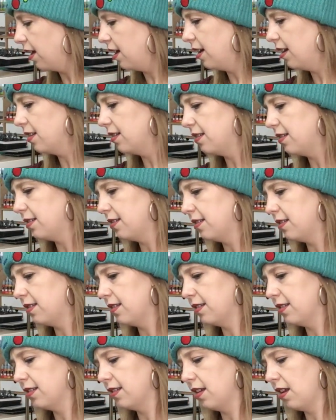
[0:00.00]
it's
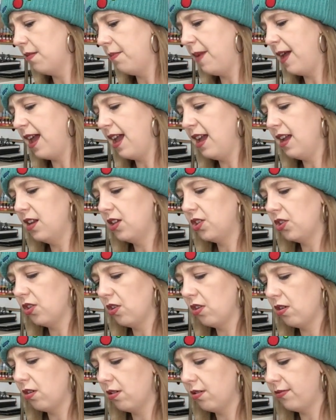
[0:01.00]
a page
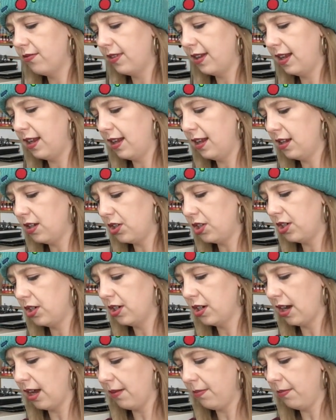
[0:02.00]
of a
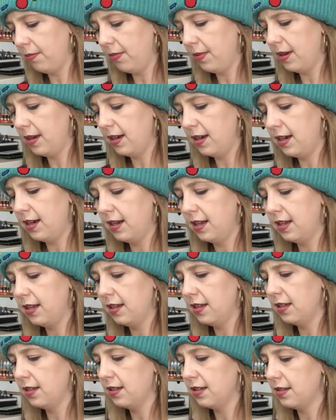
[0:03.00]

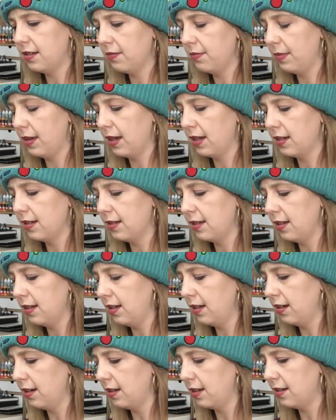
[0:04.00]
Japanese
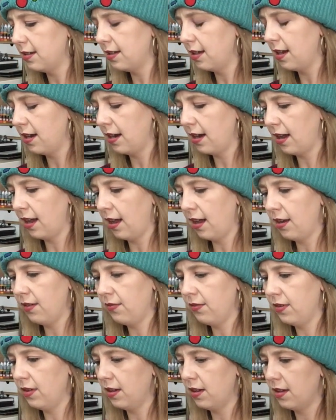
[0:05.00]
magazine. Is it an
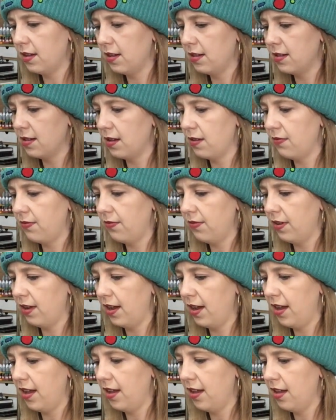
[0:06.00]
advert? Is it a
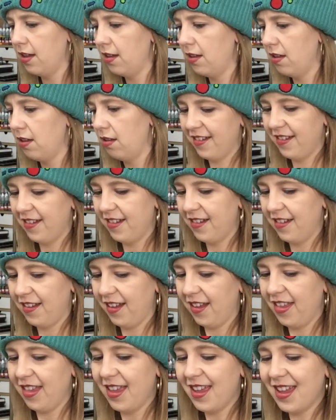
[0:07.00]
flyer?
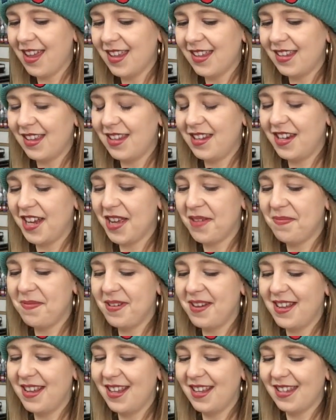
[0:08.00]
I think it's a
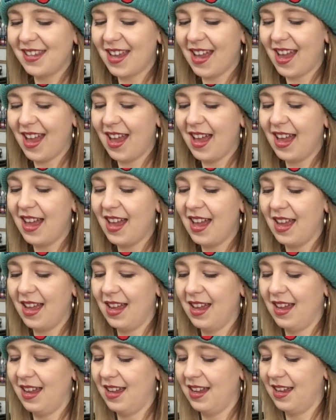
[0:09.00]
Japanese
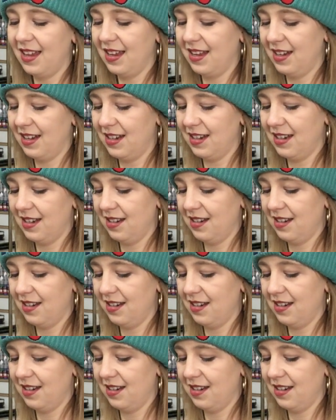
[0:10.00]
ad.